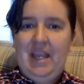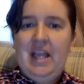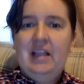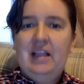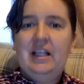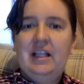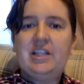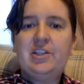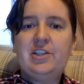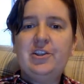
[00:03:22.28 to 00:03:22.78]

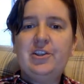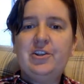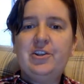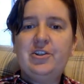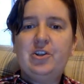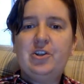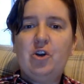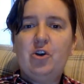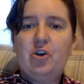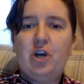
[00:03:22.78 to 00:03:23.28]
Let's learn
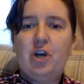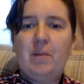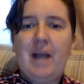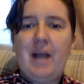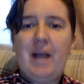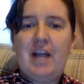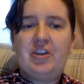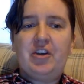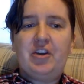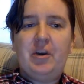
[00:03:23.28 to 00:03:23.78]
to hone our
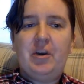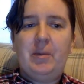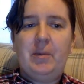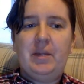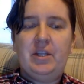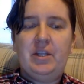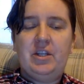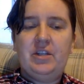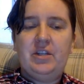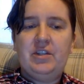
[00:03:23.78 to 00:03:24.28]
passionate
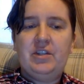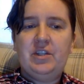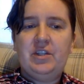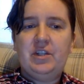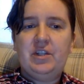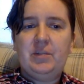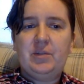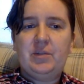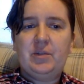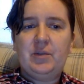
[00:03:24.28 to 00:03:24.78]
opinions
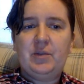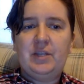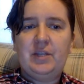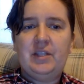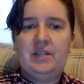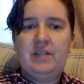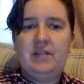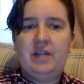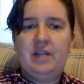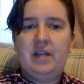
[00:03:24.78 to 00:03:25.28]
into
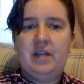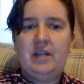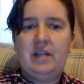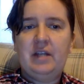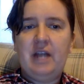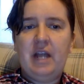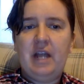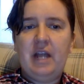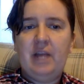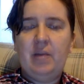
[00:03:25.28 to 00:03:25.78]
persuasive and
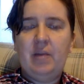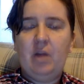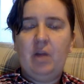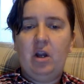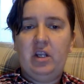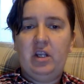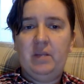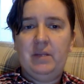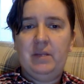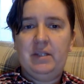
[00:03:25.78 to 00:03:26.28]
undeniable
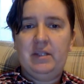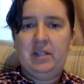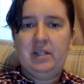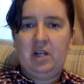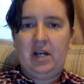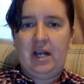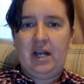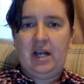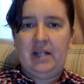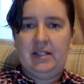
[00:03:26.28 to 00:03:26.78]
arguments in
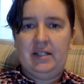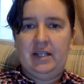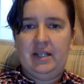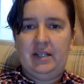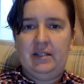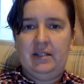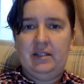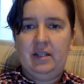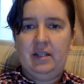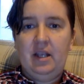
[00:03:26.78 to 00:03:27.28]
our
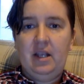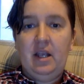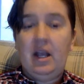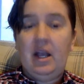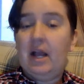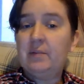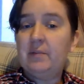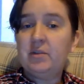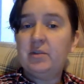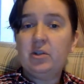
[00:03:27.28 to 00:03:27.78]
essays.
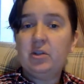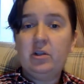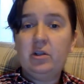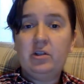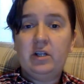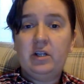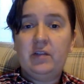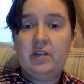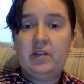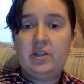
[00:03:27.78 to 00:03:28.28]
I'm still
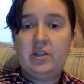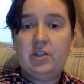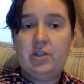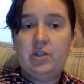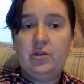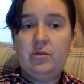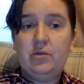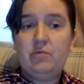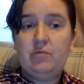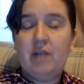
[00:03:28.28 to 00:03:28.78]
learning this
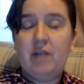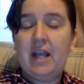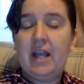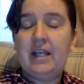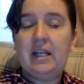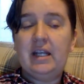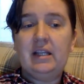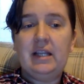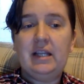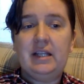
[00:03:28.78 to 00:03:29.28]
too.
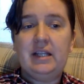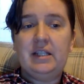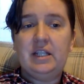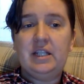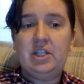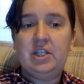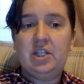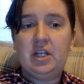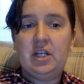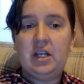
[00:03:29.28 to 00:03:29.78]
Writing, like
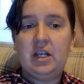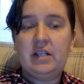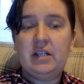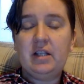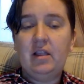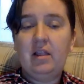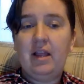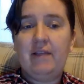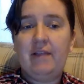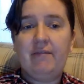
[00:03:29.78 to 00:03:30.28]
teaching, is a
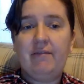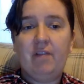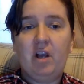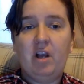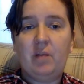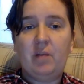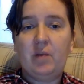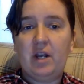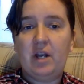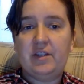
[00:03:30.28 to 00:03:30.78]

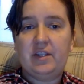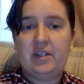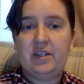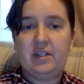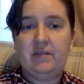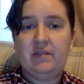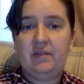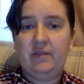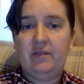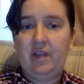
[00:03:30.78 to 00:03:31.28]
lifelong process
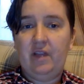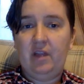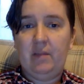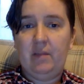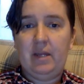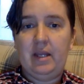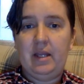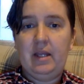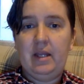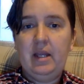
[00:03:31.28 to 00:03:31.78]
of
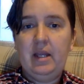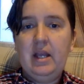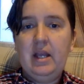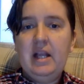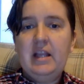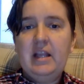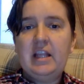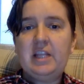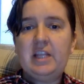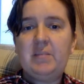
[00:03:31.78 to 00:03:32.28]
development.
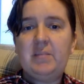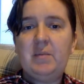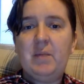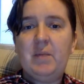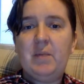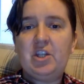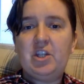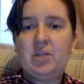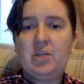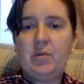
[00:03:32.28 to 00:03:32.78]
Let's be
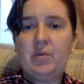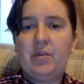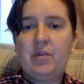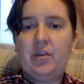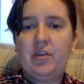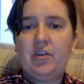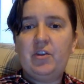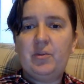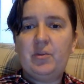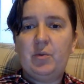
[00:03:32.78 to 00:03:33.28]
patient with
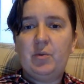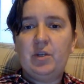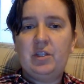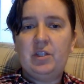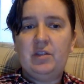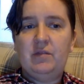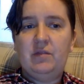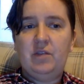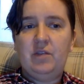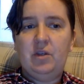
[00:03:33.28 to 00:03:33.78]
others'
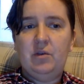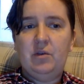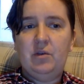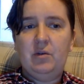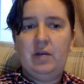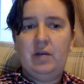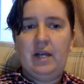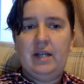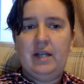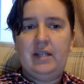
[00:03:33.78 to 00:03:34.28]
points of
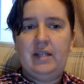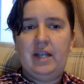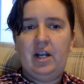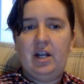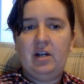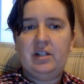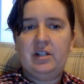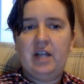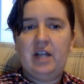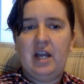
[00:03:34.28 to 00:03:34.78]
view and take
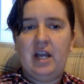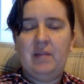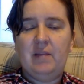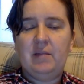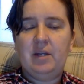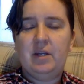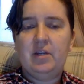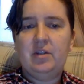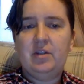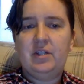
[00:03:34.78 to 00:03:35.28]
our time
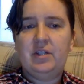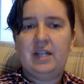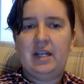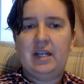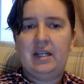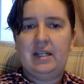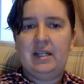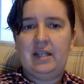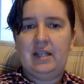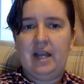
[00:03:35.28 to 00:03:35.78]
in
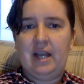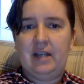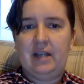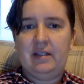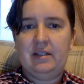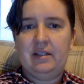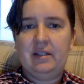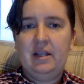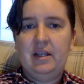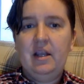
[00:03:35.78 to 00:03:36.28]
understanding
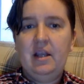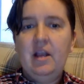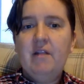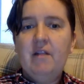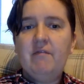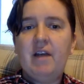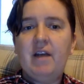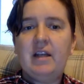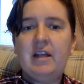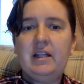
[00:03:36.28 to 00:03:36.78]
texts.
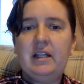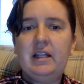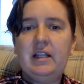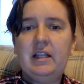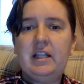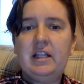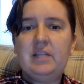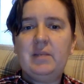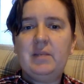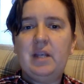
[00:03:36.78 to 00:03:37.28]
Finally,
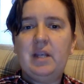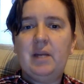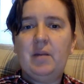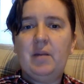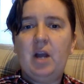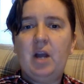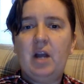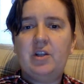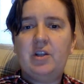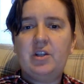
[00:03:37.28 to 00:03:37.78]
let's become
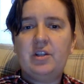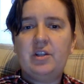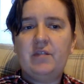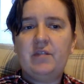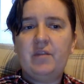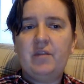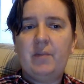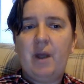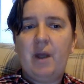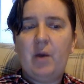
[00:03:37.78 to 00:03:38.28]
conscious of
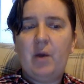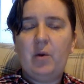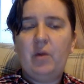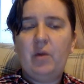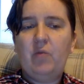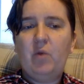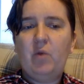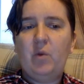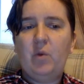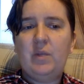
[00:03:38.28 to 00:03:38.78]
the power
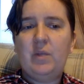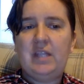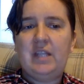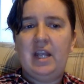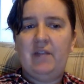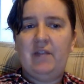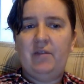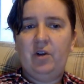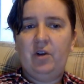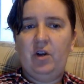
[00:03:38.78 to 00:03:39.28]
of what we
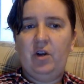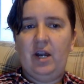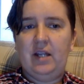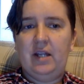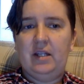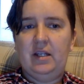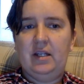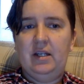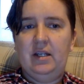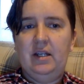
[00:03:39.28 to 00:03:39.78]
take for
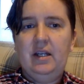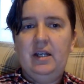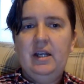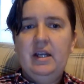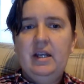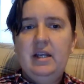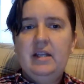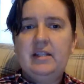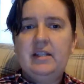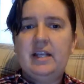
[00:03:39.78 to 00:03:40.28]
granted.
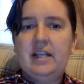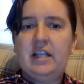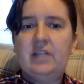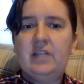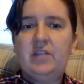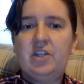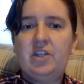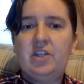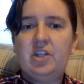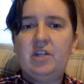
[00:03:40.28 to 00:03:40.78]
Science
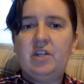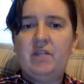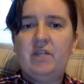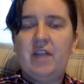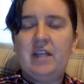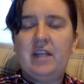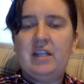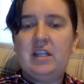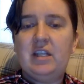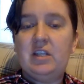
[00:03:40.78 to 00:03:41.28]
fiction and
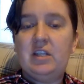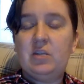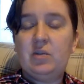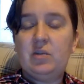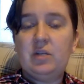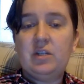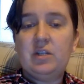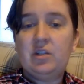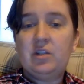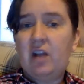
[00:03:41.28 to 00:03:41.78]
fantasy
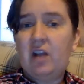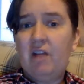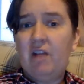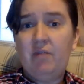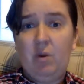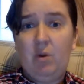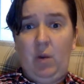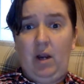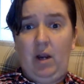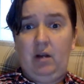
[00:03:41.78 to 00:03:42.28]
stories are
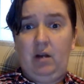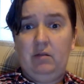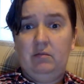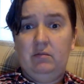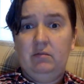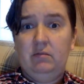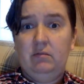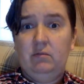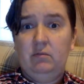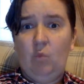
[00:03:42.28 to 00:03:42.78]
everywhere.
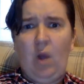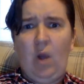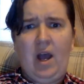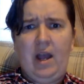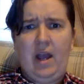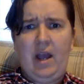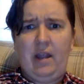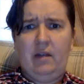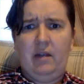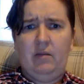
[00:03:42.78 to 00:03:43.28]

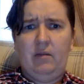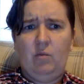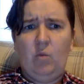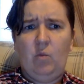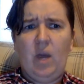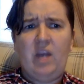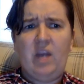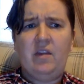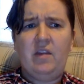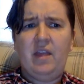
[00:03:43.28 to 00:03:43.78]
Why?
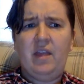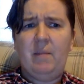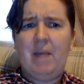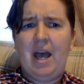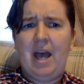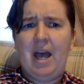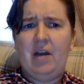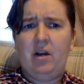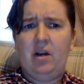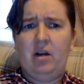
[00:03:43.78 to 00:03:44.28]
Why do they
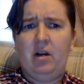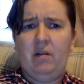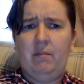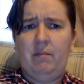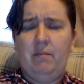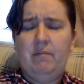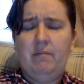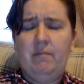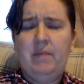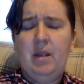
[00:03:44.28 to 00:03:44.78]
matter?
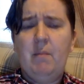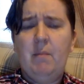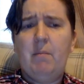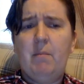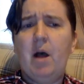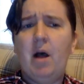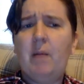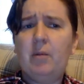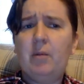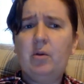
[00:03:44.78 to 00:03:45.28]

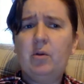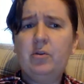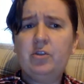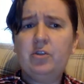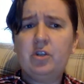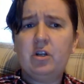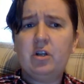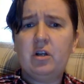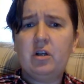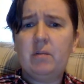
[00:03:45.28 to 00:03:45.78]
Pop
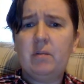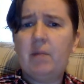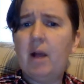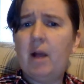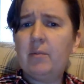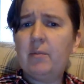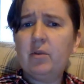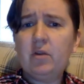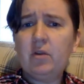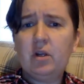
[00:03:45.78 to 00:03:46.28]
culture and
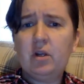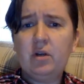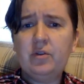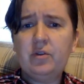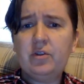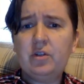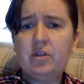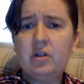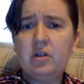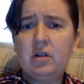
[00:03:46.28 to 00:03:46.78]
popular
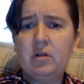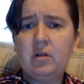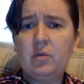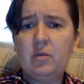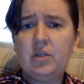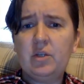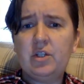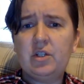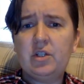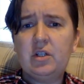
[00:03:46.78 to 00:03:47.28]
culture,
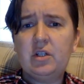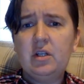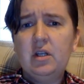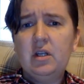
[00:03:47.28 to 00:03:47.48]
which,